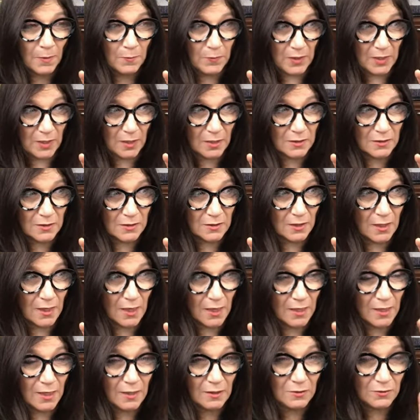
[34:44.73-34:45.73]
Because,
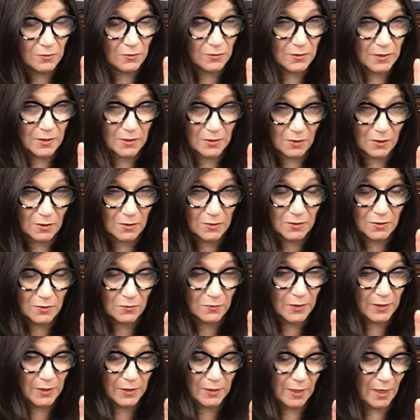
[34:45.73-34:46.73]
and I learned this
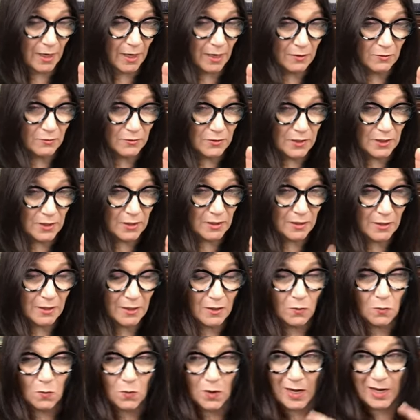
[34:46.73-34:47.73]
also in an allergy
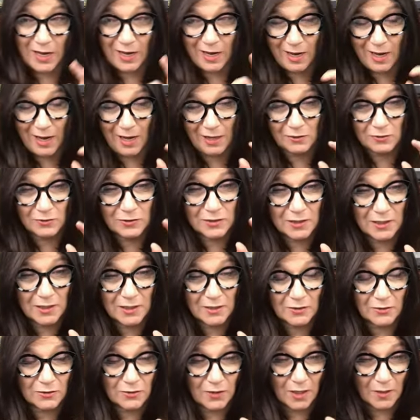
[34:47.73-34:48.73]
clinic, why
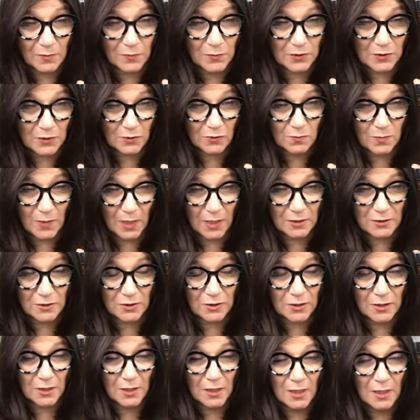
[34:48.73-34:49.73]
allergies are up so
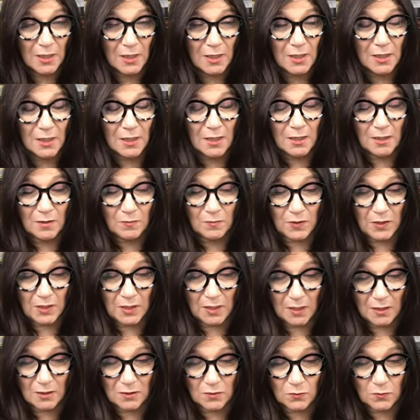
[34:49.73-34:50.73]
much.
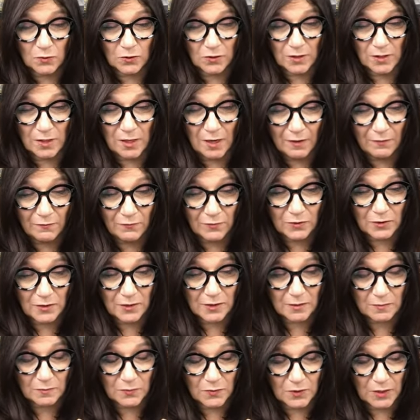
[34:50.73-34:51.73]
Because we're never
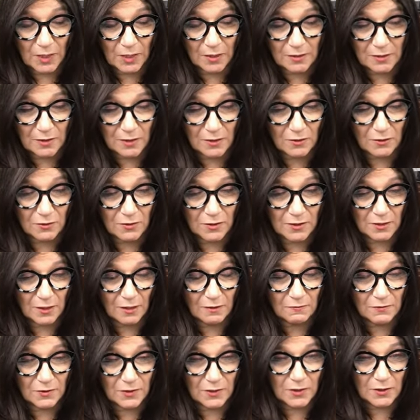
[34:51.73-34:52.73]
subjecting
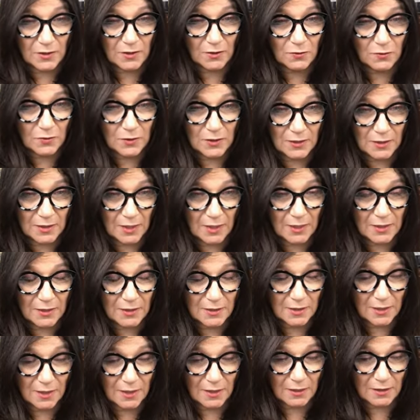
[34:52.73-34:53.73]
ourselves to those
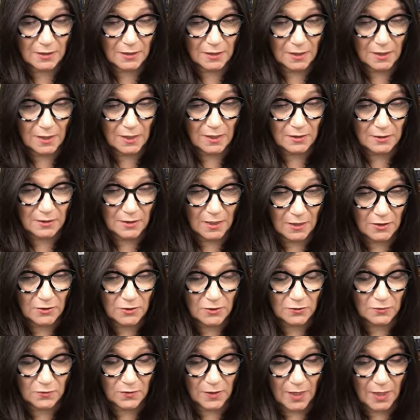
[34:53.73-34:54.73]
things in, in
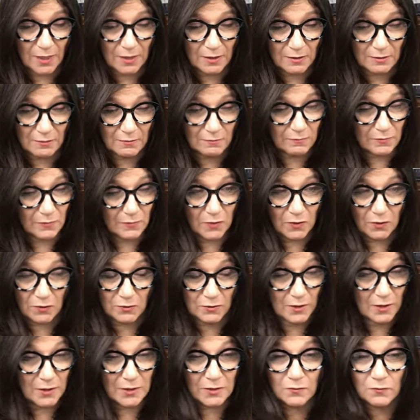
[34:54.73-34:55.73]
nature that are
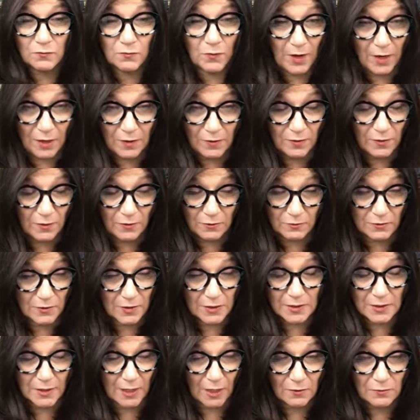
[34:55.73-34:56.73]
just that are
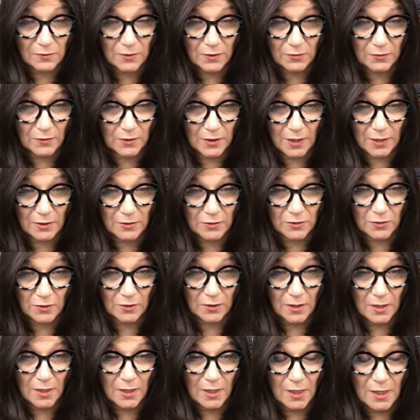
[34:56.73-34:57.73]
just out there in nature.
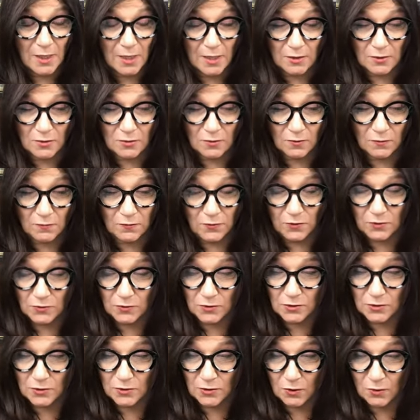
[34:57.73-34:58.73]
So if you're
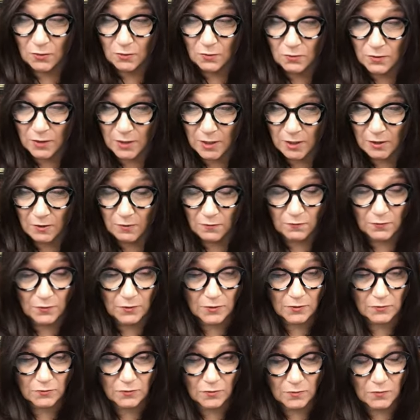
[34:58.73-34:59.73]
so careful
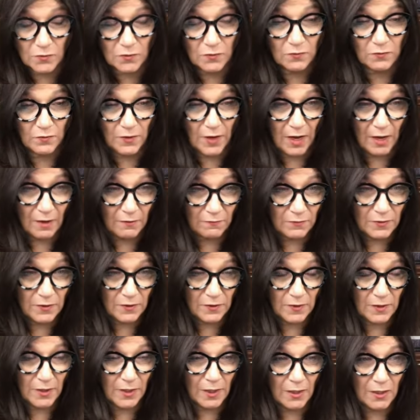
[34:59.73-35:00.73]
to remove
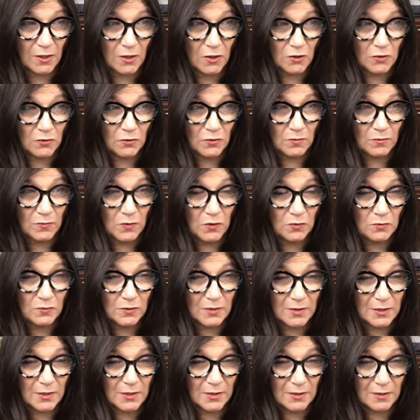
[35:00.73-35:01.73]
everything, your immune
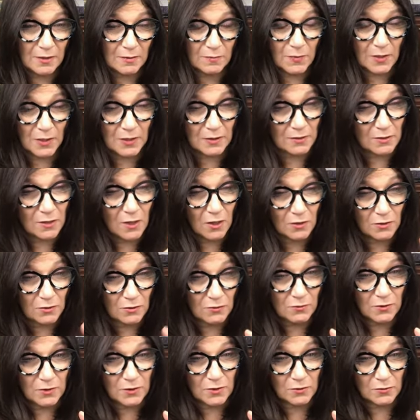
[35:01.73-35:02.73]
system is not
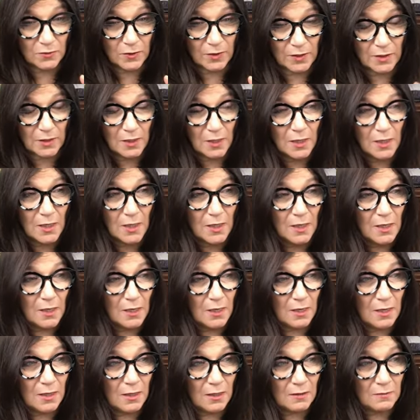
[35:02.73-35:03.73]
used to it.
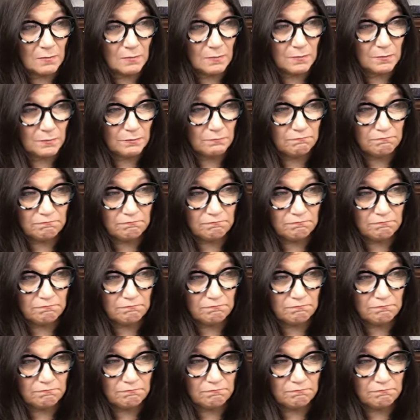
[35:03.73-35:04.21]
Um,